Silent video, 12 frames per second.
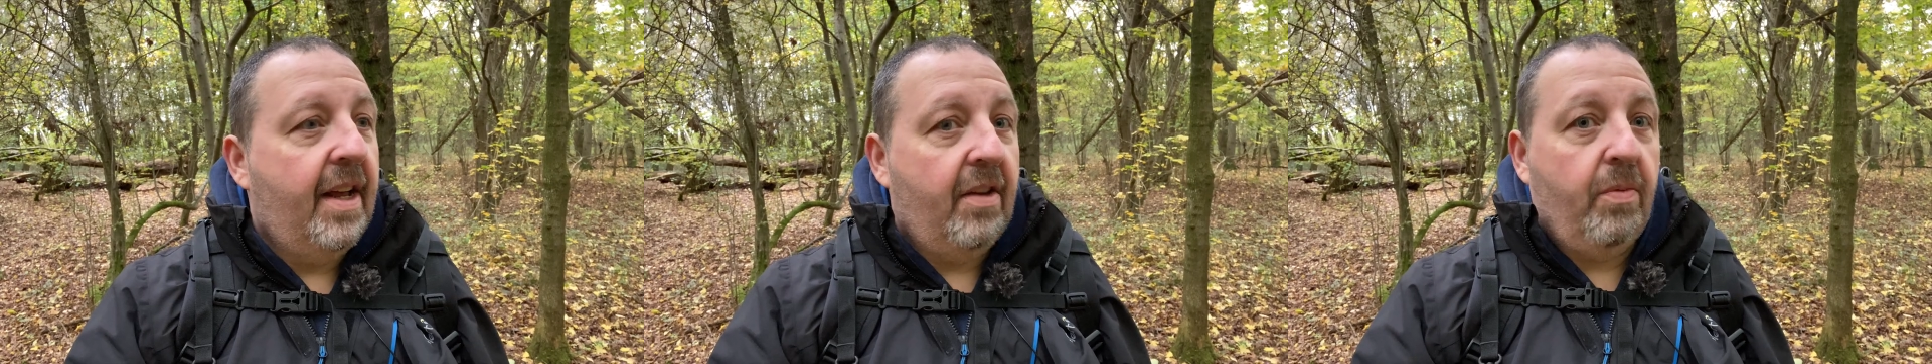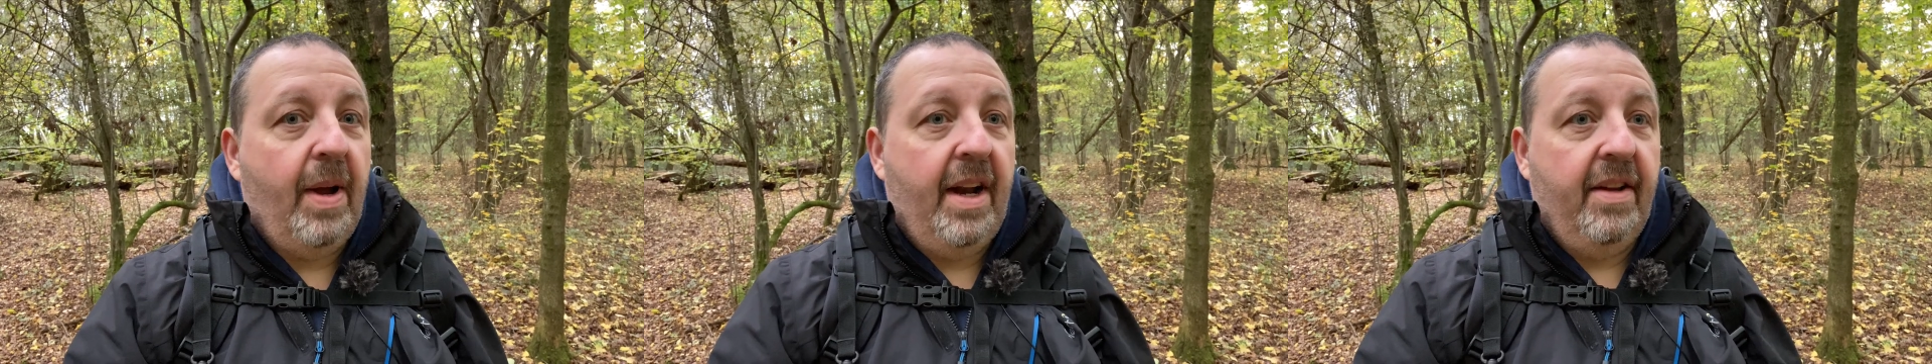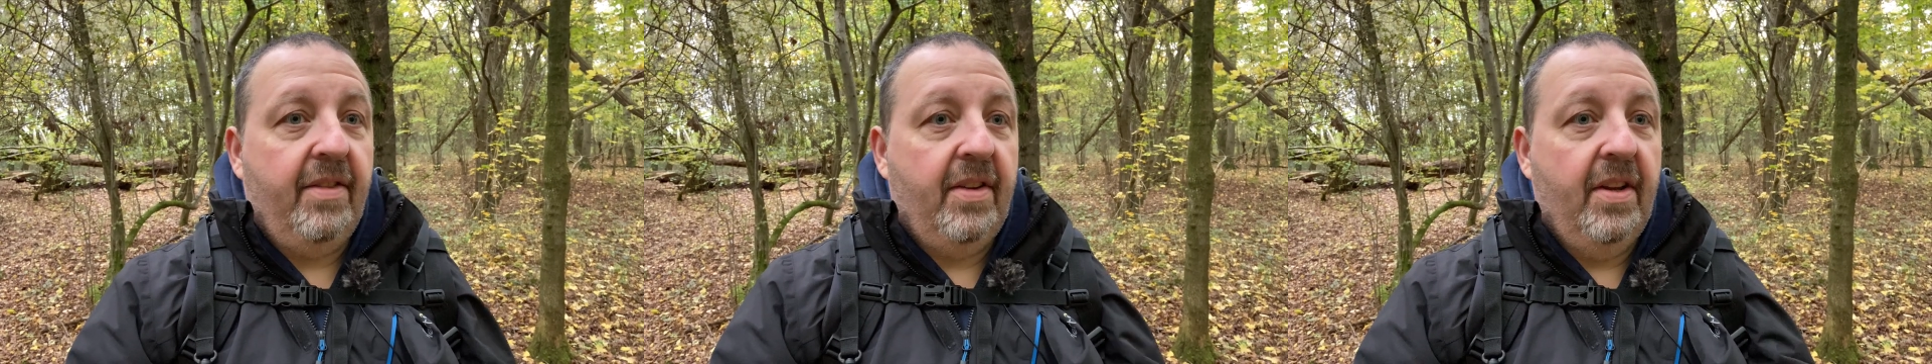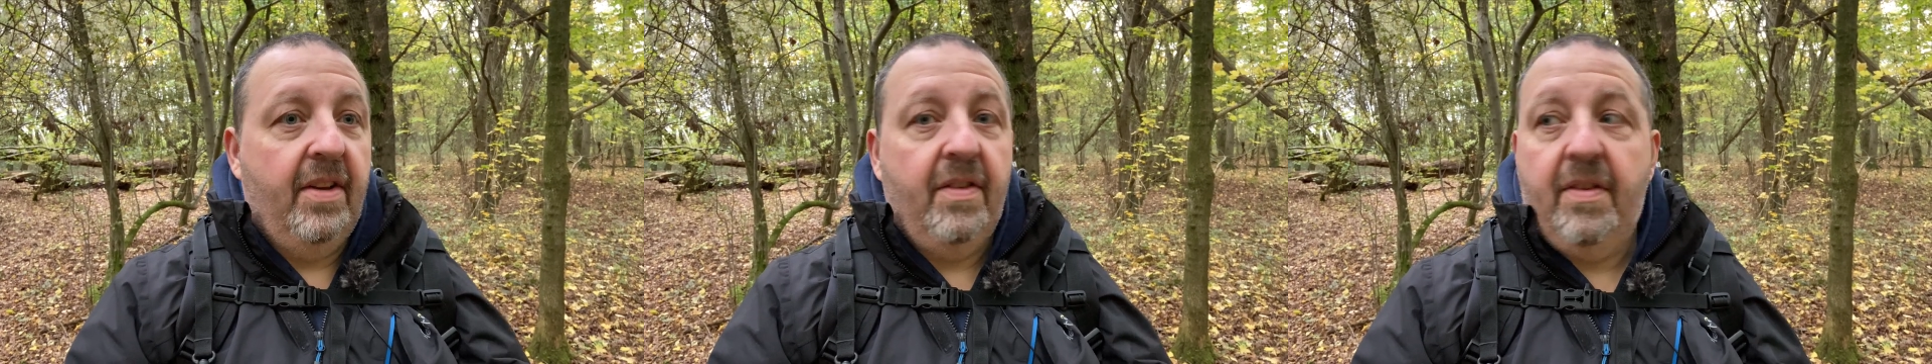as well
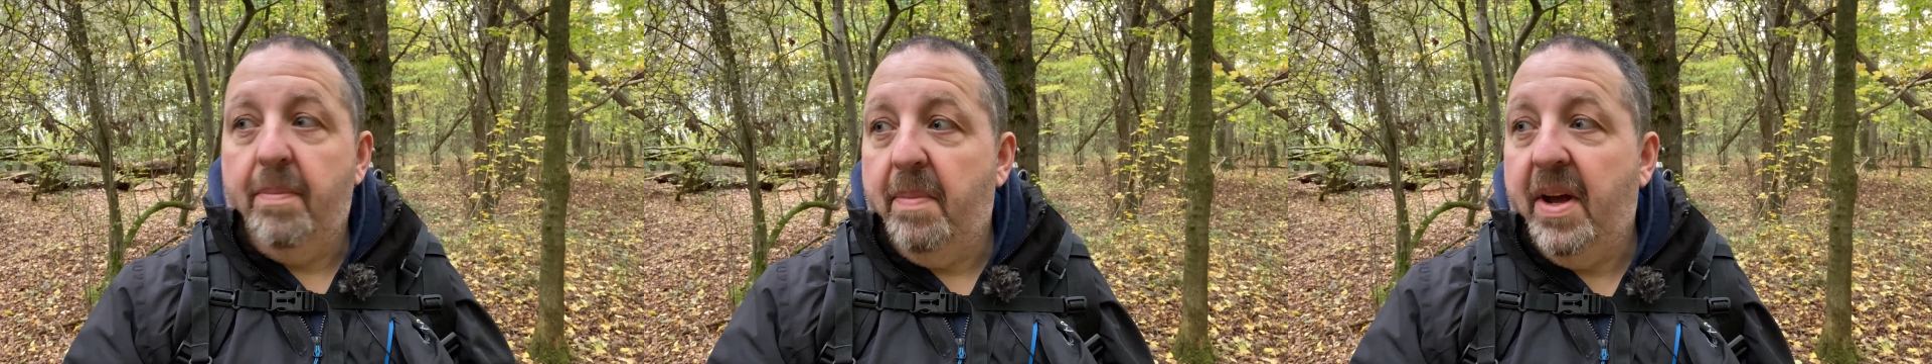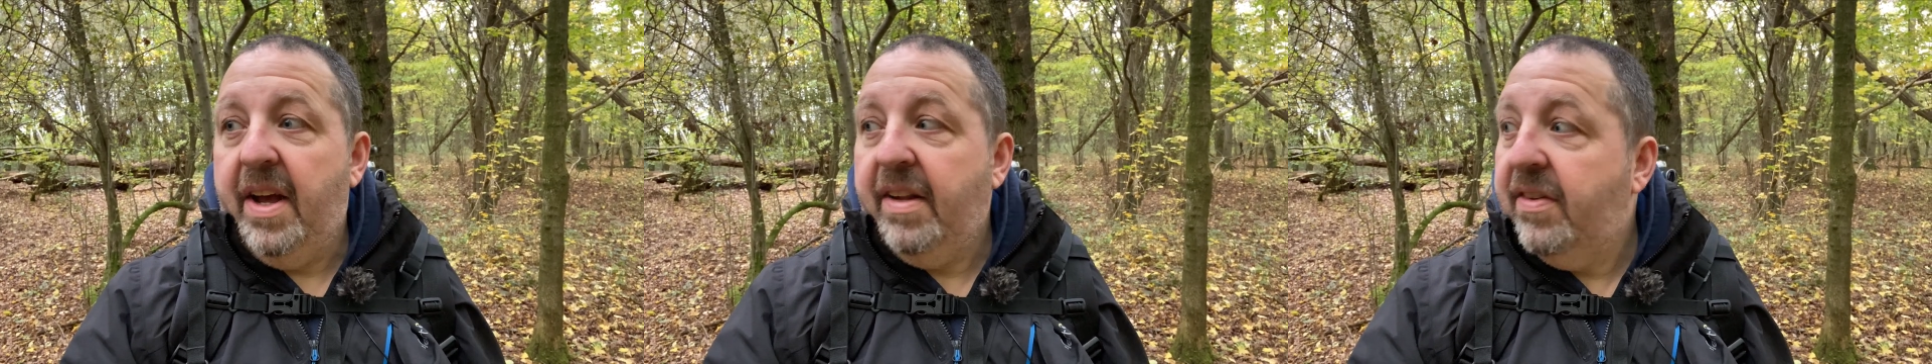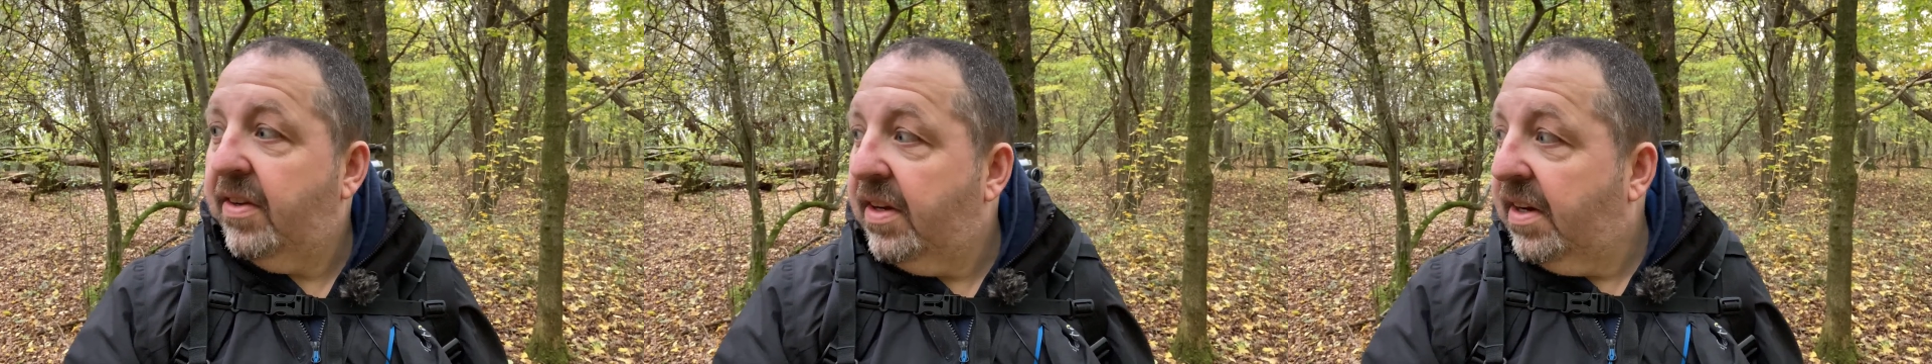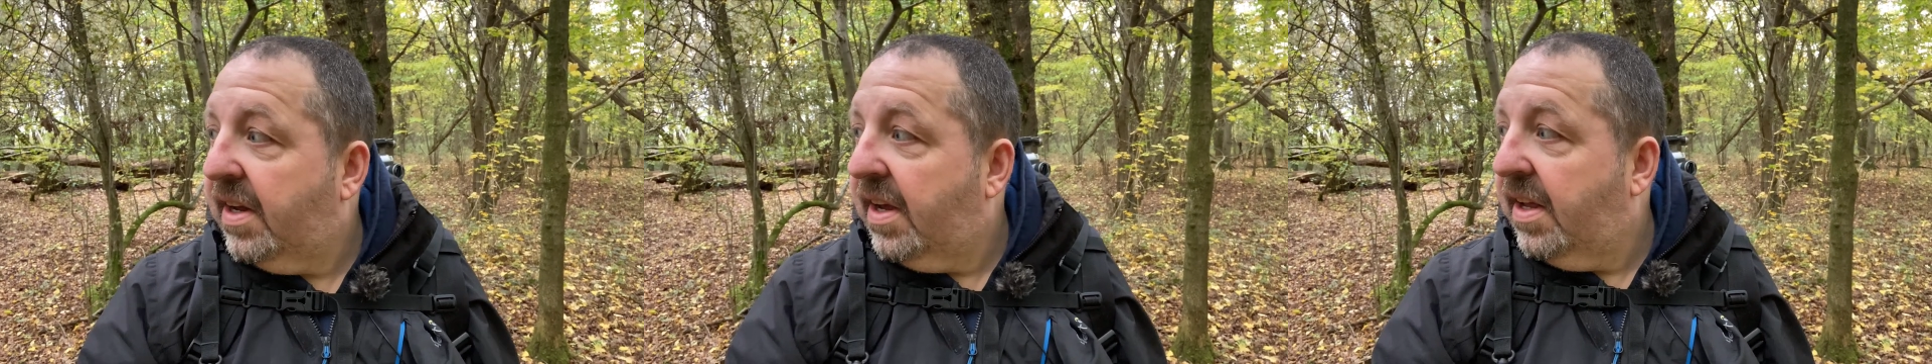as some birds
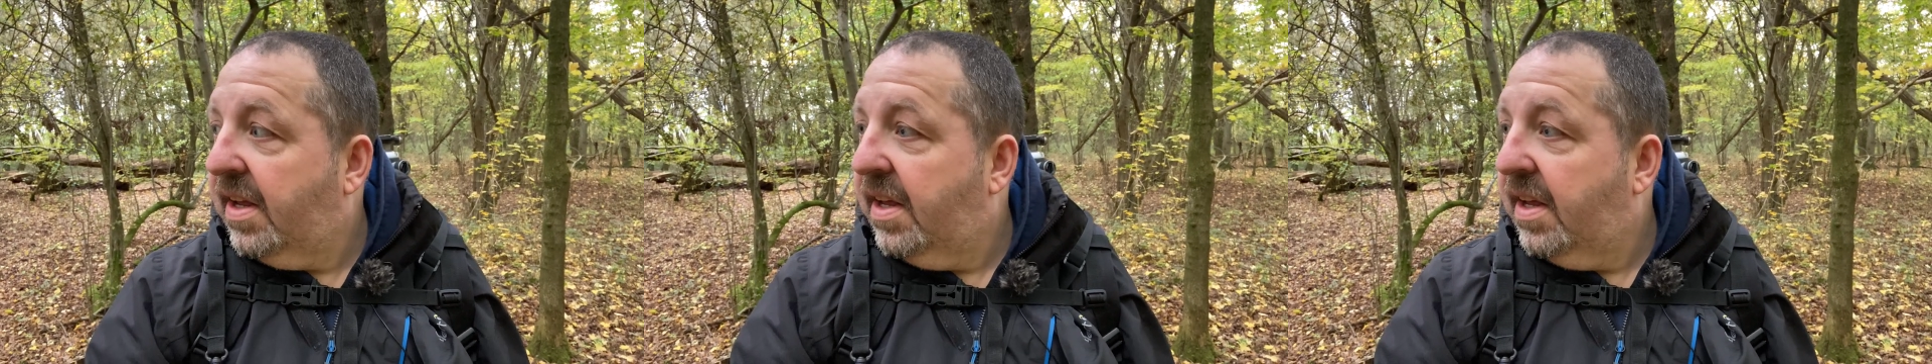and uh,